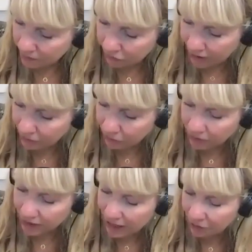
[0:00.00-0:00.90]
great.
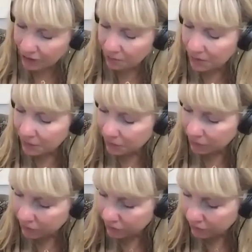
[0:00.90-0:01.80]
Well, how can
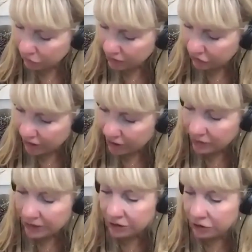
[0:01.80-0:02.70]
people reach
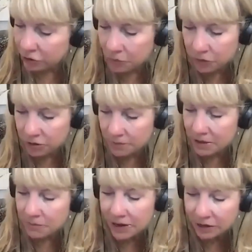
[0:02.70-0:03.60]
out and learn more
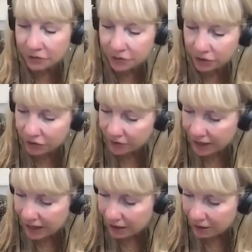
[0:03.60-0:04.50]
about my first
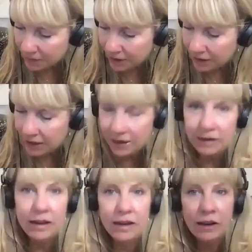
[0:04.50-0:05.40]
academy
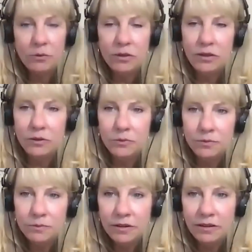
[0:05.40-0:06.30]
and connect with you?
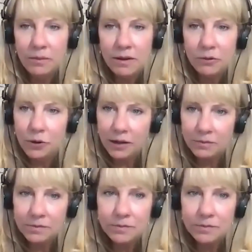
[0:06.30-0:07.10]
What's the best way?